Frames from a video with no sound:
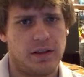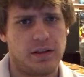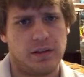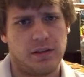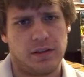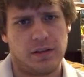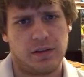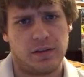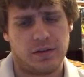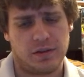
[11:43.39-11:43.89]

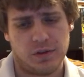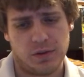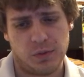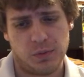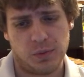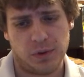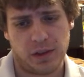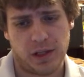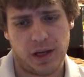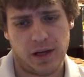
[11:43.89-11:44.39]
in
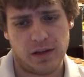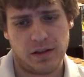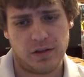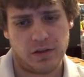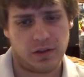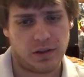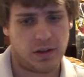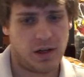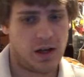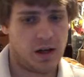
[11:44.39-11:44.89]
duplicating
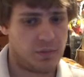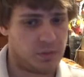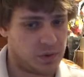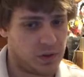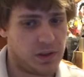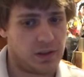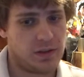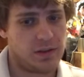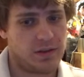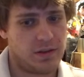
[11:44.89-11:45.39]
or
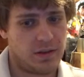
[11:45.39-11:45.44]
copying